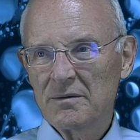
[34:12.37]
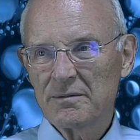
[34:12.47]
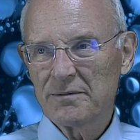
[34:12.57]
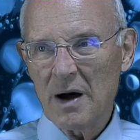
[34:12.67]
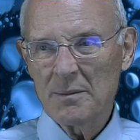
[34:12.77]

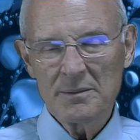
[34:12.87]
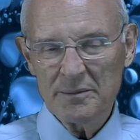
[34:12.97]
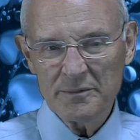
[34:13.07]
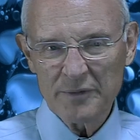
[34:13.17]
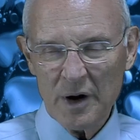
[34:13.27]
from
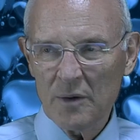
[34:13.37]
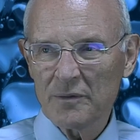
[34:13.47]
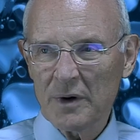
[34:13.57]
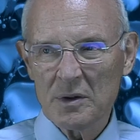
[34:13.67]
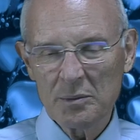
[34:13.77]

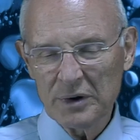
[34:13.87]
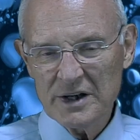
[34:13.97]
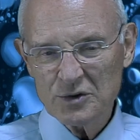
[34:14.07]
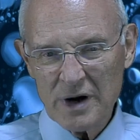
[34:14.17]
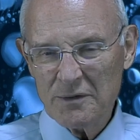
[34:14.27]
the
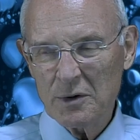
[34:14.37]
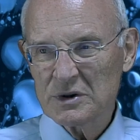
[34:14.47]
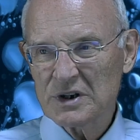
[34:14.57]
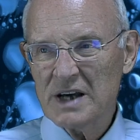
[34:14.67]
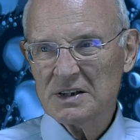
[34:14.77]
police, whoever was
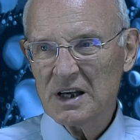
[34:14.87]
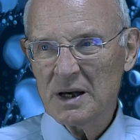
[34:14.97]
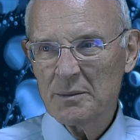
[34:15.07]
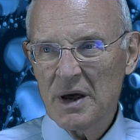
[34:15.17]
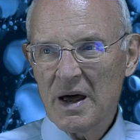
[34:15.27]
chasing
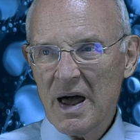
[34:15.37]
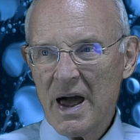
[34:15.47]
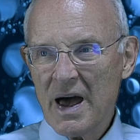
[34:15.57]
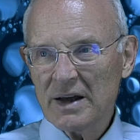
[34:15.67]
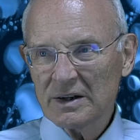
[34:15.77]
him,
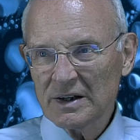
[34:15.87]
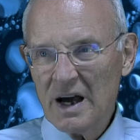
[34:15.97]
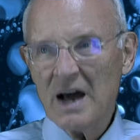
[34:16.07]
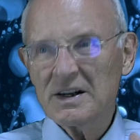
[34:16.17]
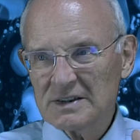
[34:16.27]
and
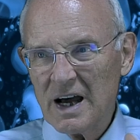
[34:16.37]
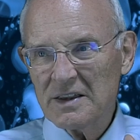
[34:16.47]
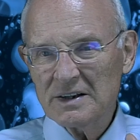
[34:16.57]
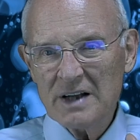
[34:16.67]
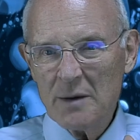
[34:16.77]
got inside
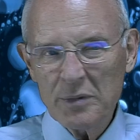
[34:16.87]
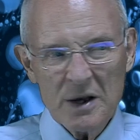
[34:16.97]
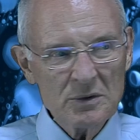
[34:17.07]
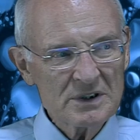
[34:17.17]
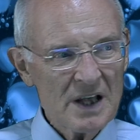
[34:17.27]
the temple, he
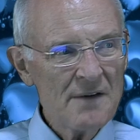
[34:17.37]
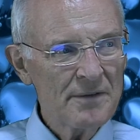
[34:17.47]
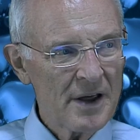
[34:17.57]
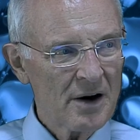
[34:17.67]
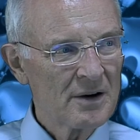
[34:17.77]
was safe
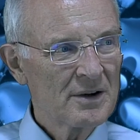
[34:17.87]
there.